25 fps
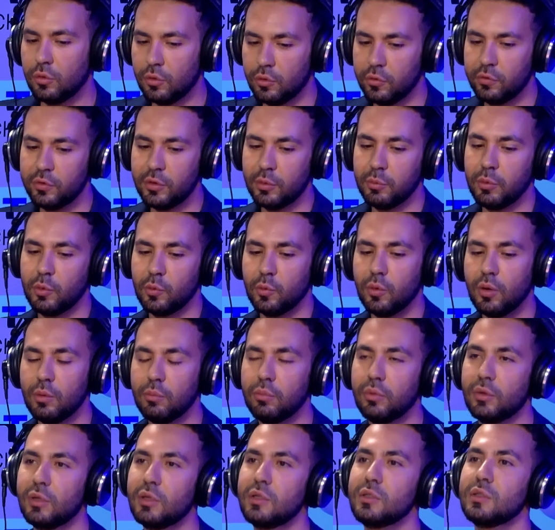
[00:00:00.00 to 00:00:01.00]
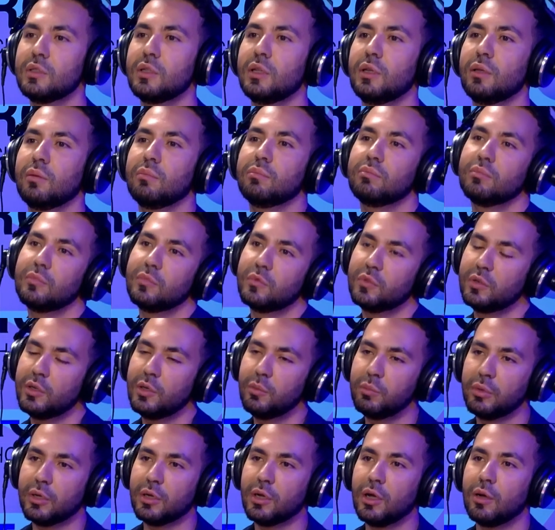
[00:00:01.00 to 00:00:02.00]
all them in one place, they
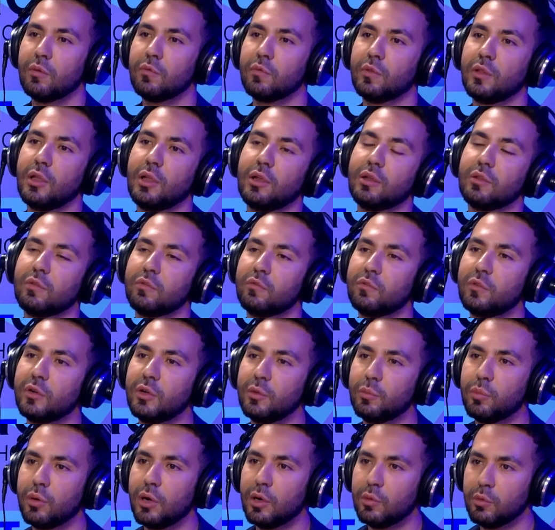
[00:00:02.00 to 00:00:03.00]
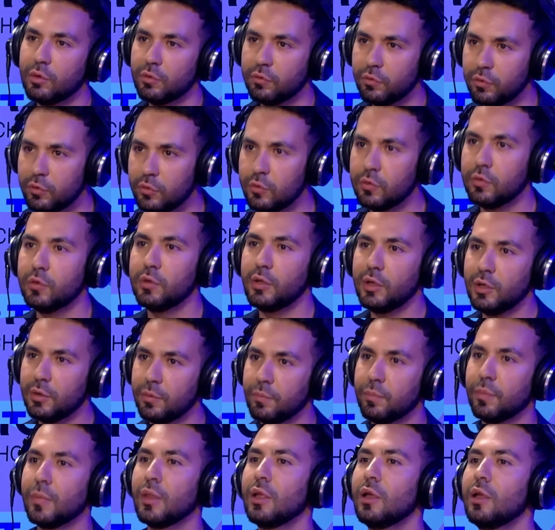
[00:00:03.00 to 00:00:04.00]
really become like very powerful. Impact.
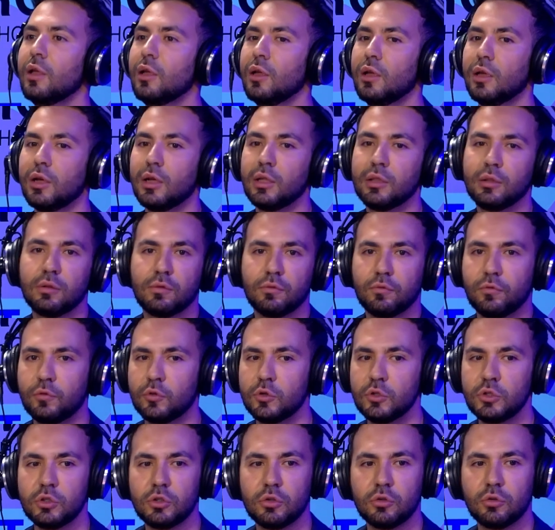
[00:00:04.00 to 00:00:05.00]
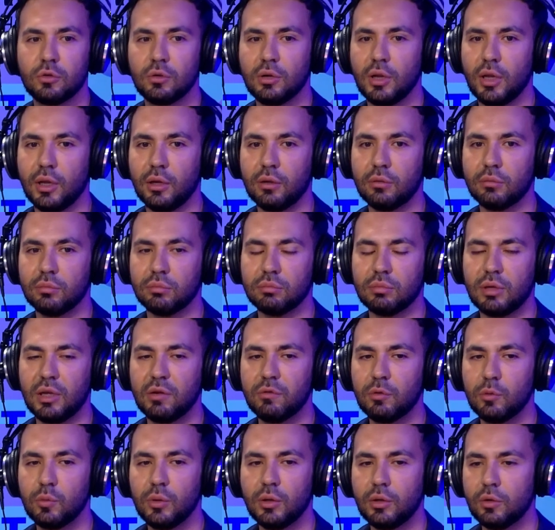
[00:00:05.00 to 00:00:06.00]
Yeah. Right. And for sure, like
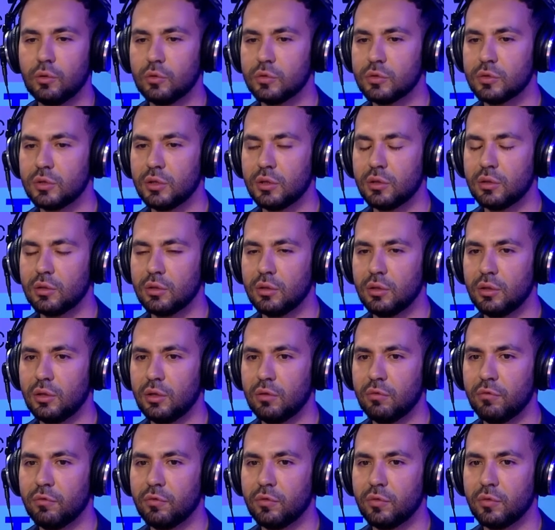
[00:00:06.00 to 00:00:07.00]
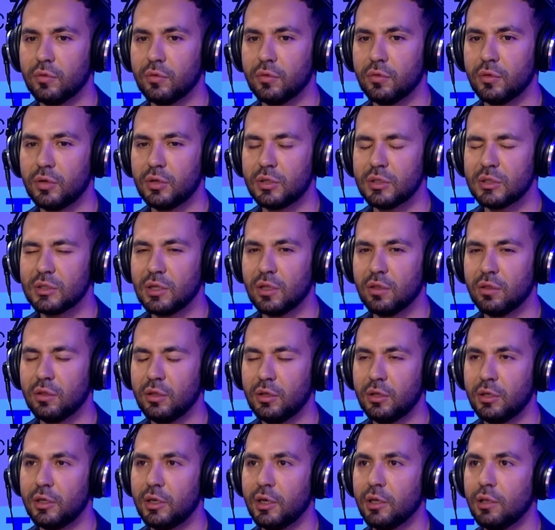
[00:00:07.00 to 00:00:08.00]
everyone knows that if there is
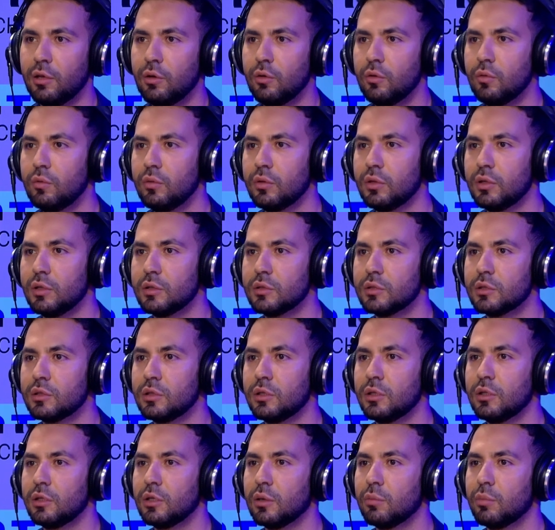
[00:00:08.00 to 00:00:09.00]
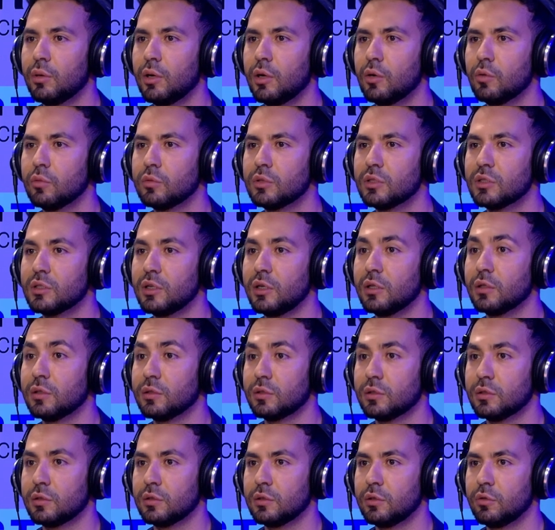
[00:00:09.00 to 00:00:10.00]
something yellow, it's not about
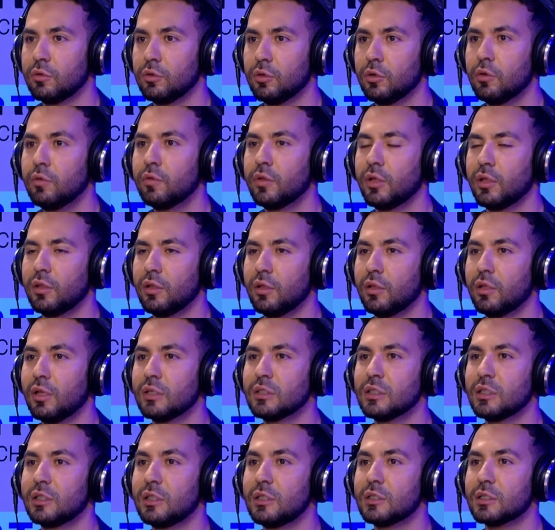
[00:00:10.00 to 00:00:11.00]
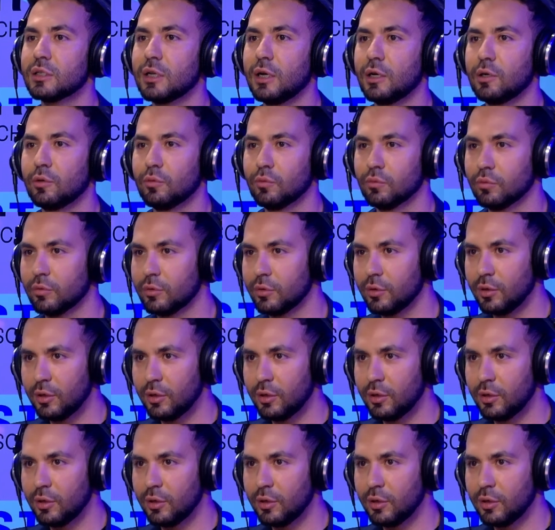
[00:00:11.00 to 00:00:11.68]
sales, you know, that it has a discount